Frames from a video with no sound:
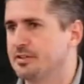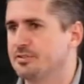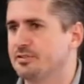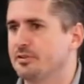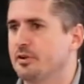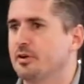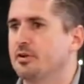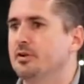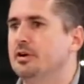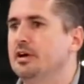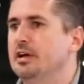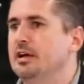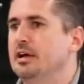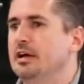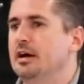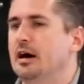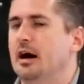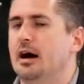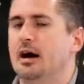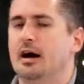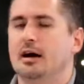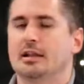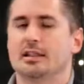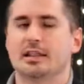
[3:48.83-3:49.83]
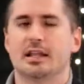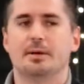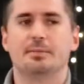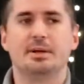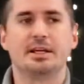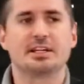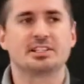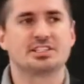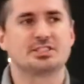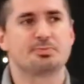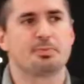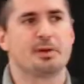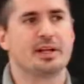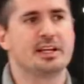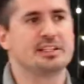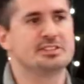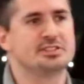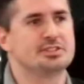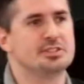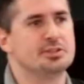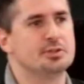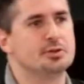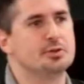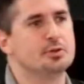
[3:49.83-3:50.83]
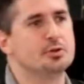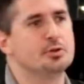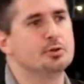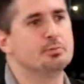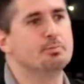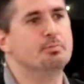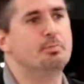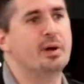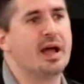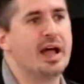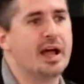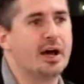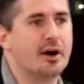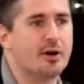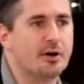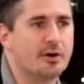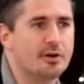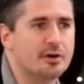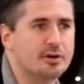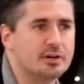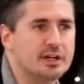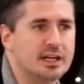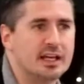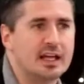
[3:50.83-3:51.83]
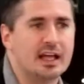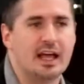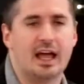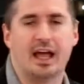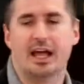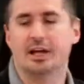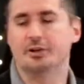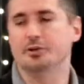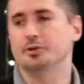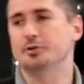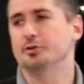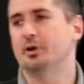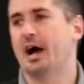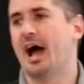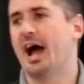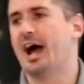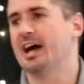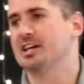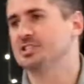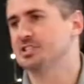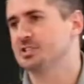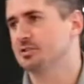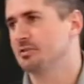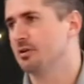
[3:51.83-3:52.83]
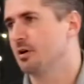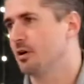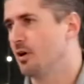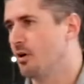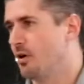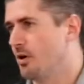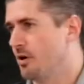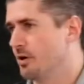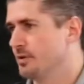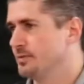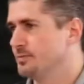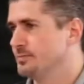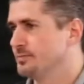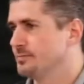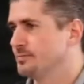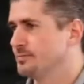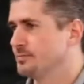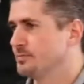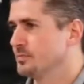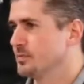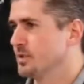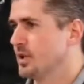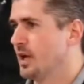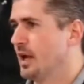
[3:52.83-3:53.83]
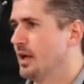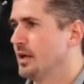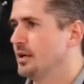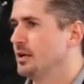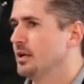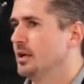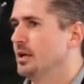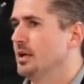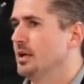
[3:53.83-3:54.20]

So uh, let me explain to you who Baal and who Asherah are, okay?